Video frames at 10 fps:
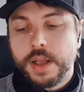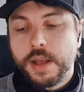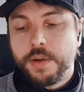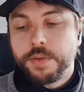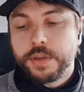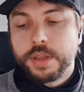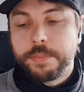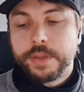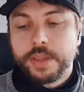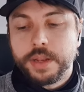how you can
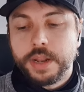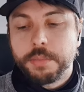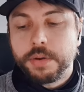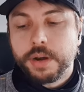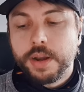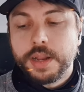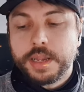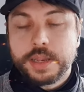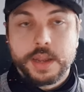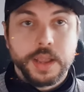begin and
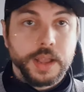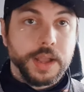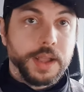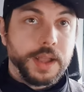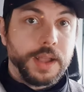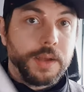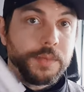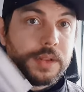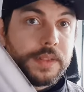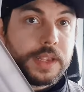progress
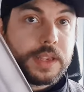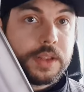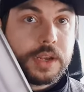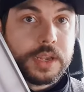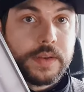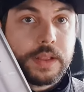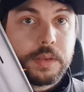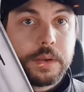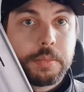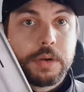within this industry after
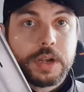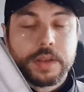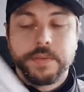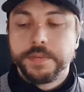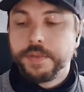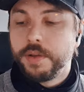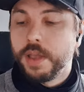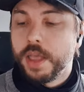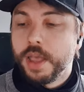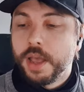the project fit flow.
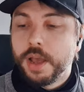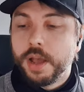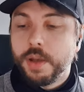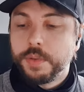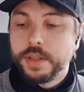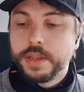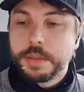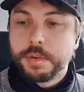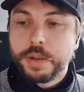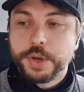Within this
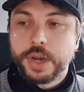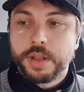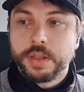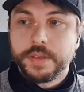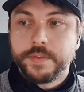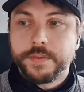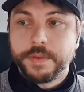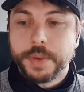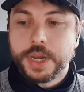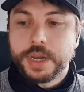book, I'm sharing a lot of
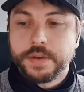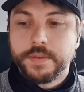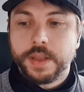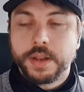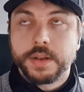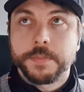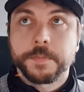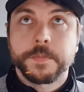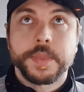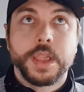information on
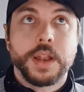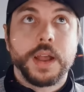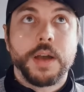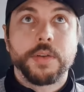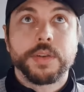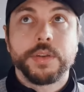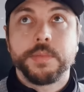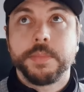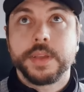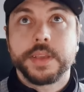how to
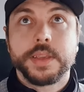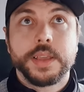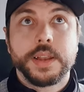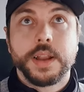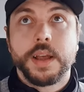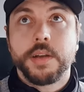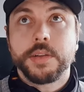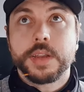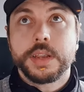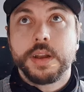begin, how
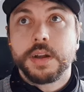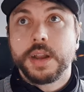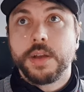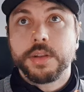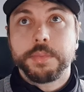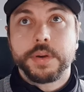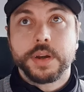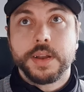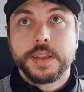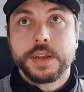to start, how to
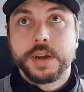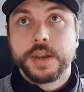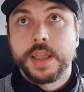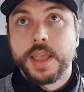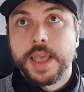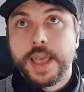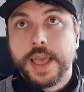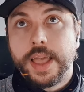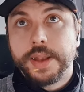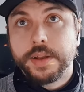progress, right?
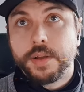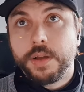And